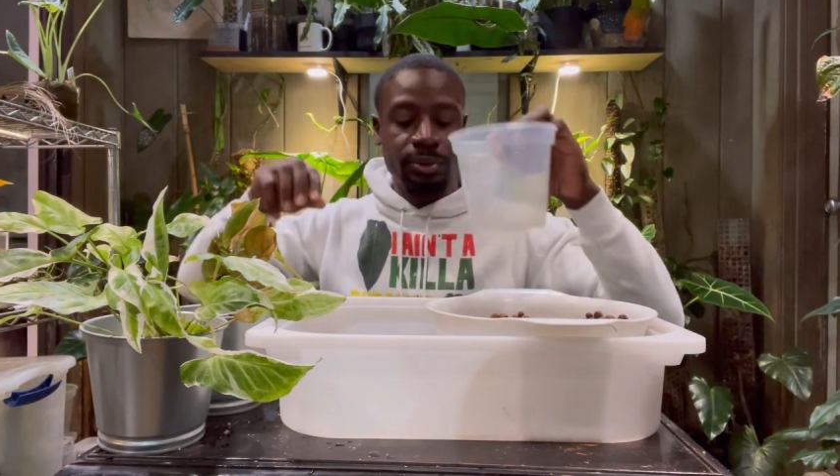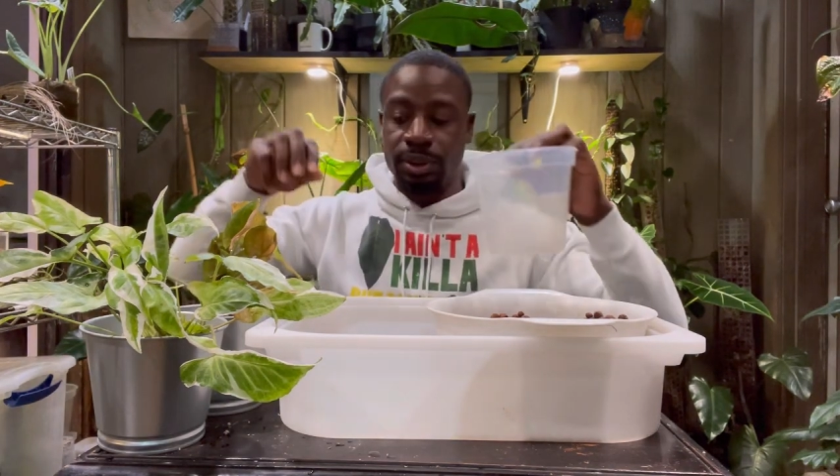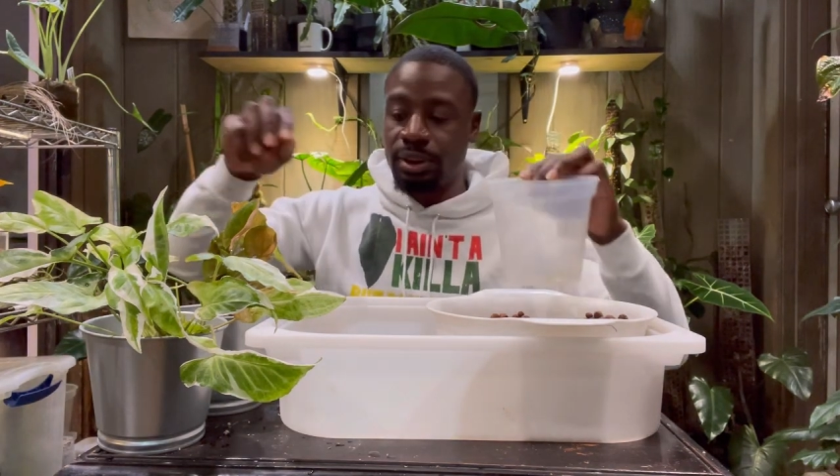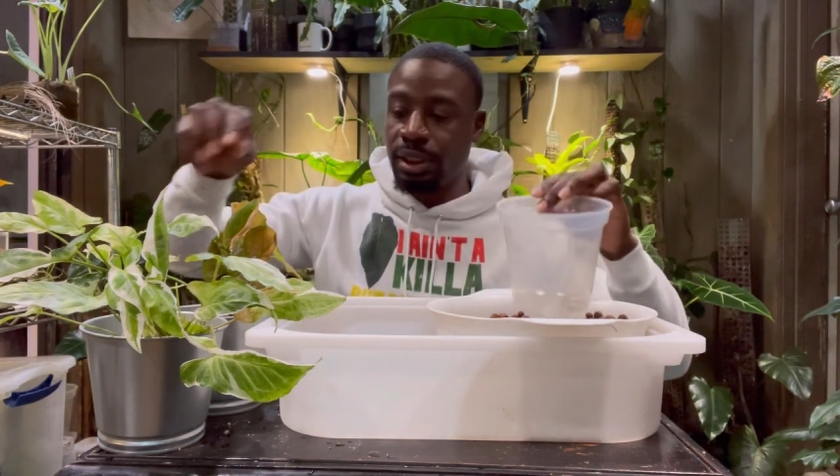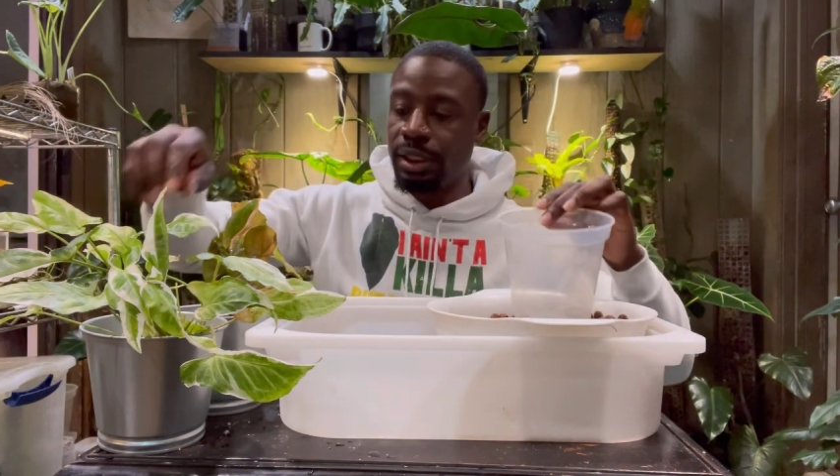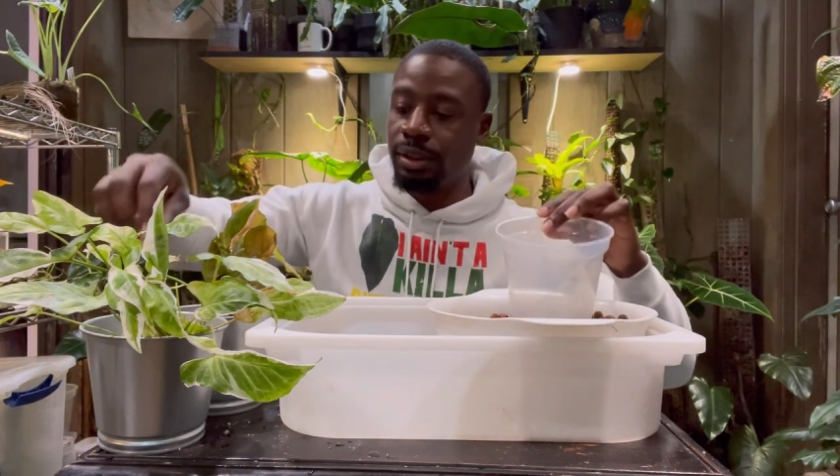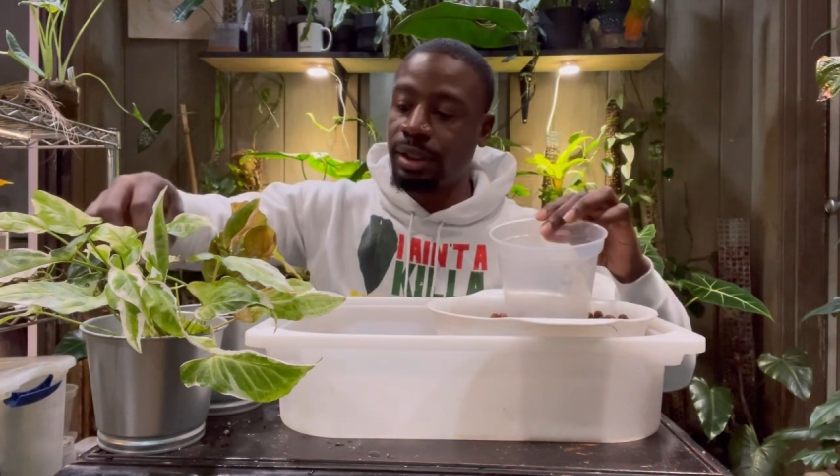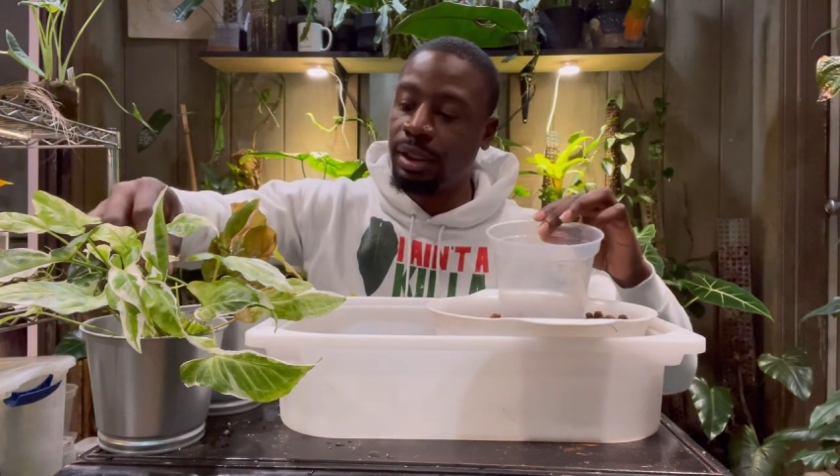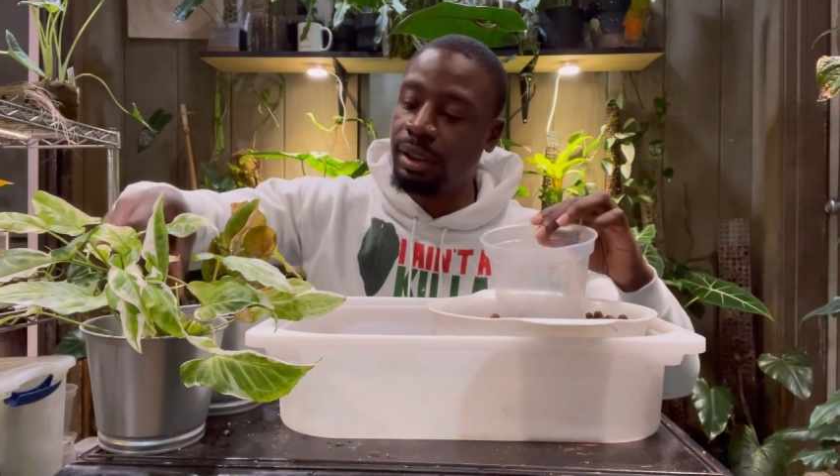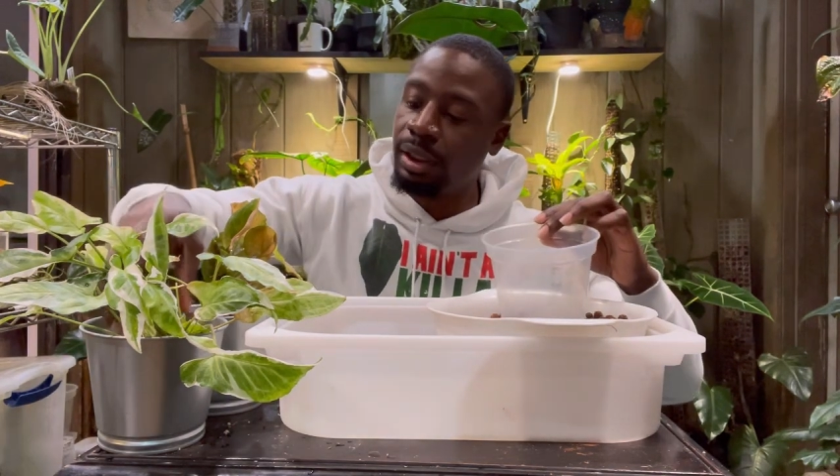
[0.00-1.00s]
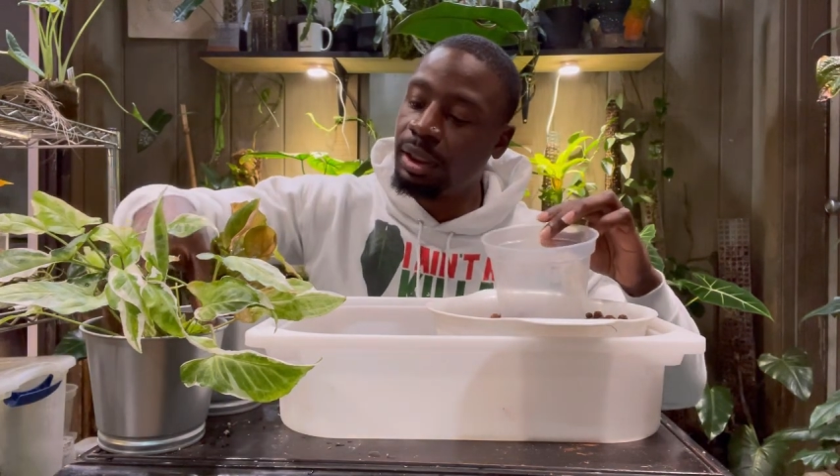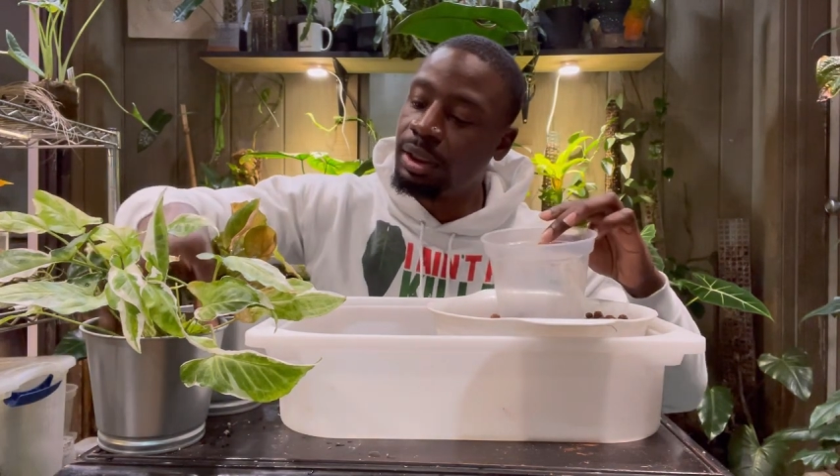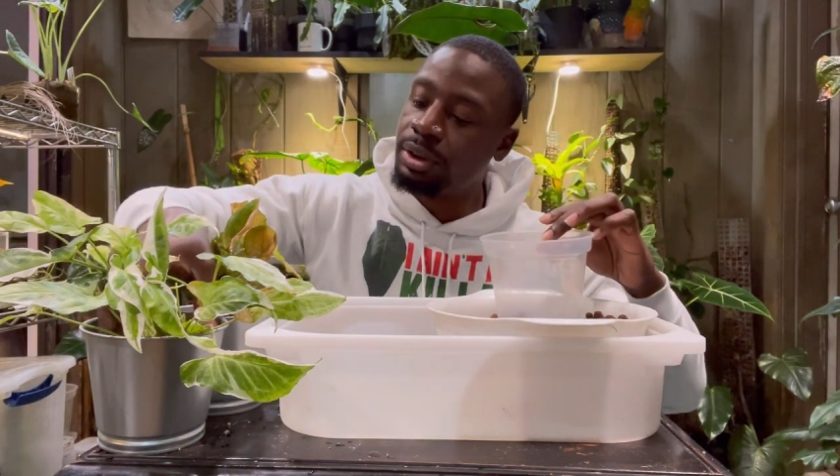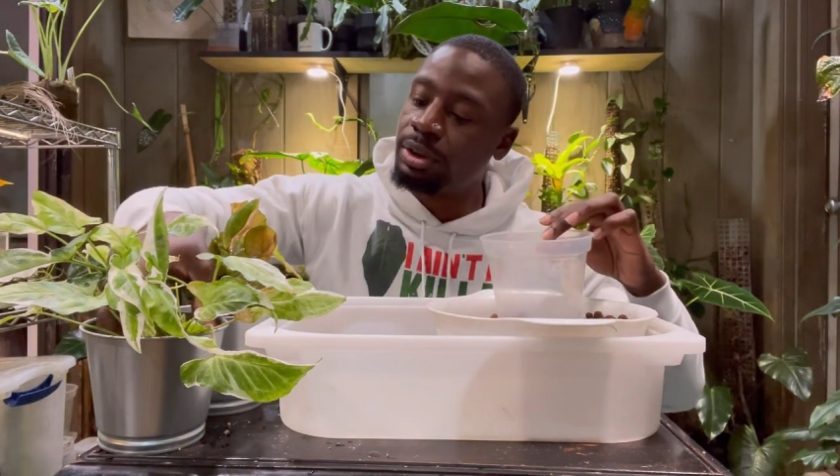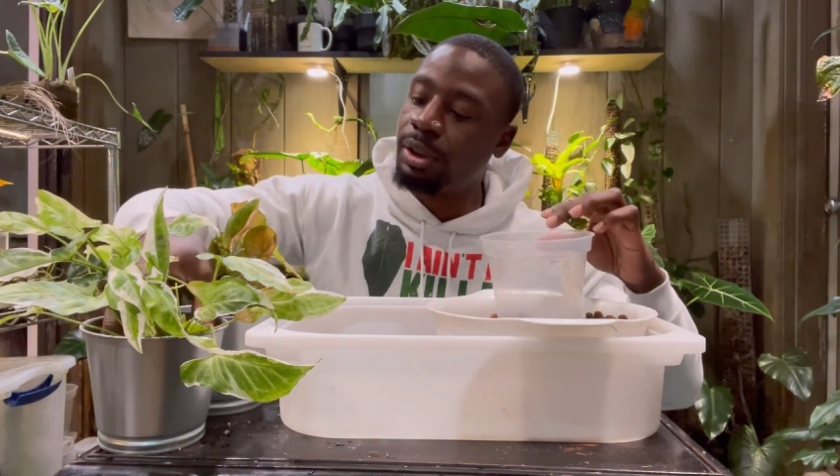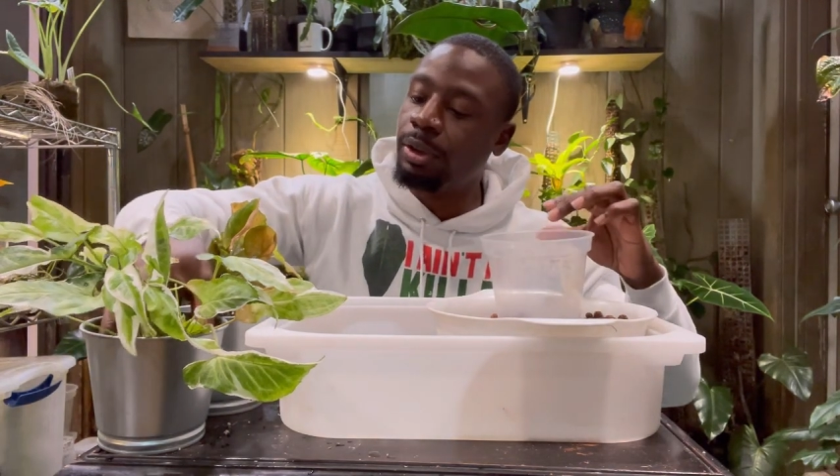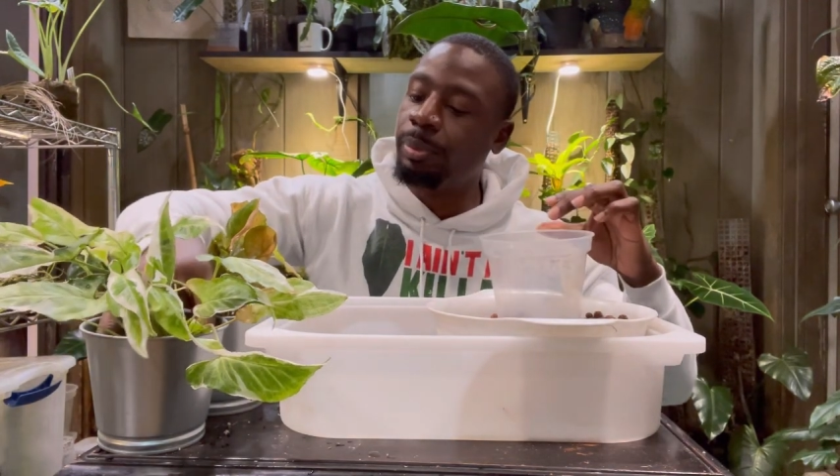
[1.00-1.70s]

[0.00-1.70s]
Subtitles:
is clean. Okay, so